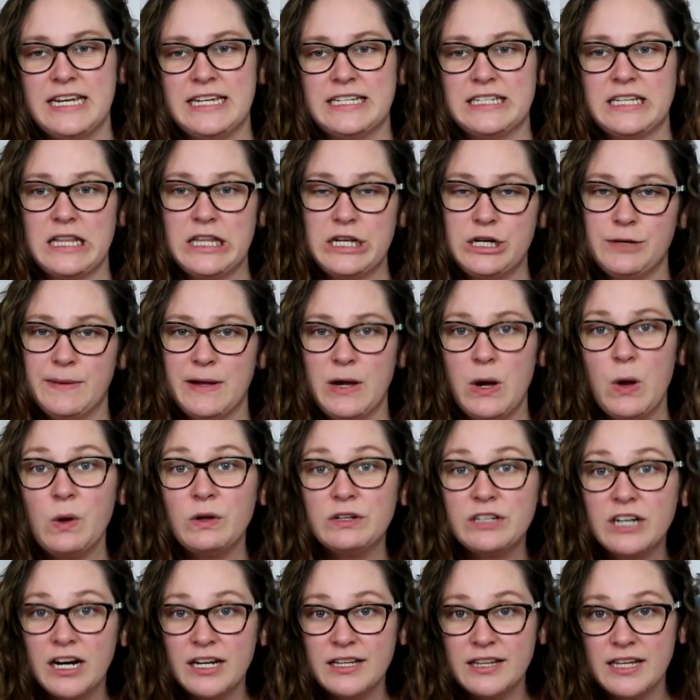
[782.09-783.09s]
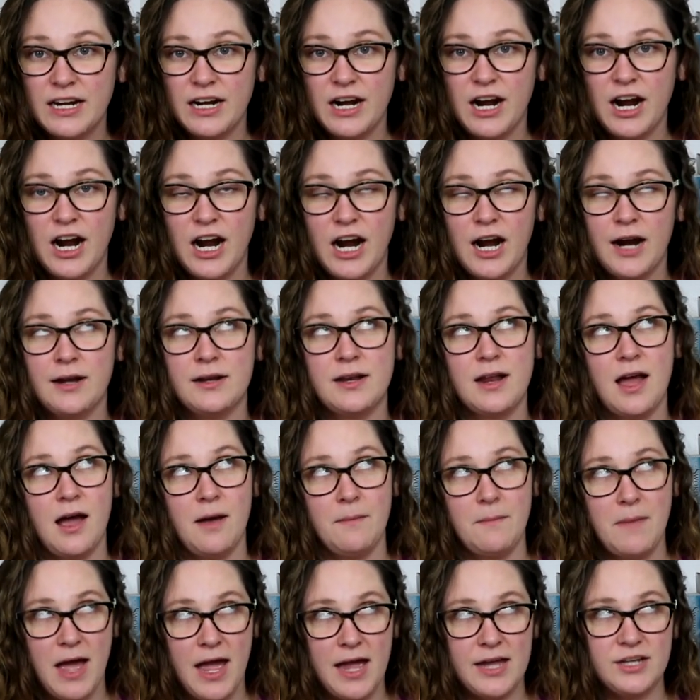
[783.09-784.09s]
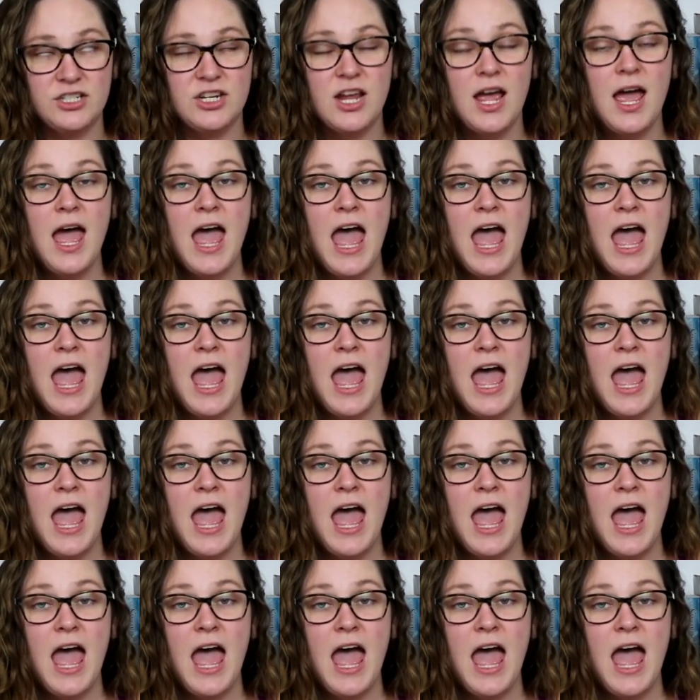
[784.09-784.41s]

He's a little bit older than her, not much.